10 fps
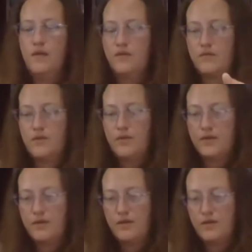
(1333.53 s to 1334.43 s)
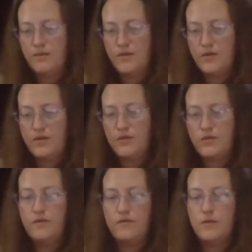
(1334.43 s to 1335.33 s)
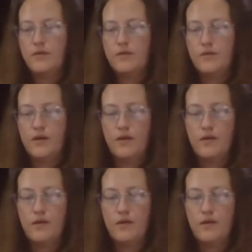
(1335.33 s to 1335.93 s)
Where was I? 1, 2, 3, 4. Okay.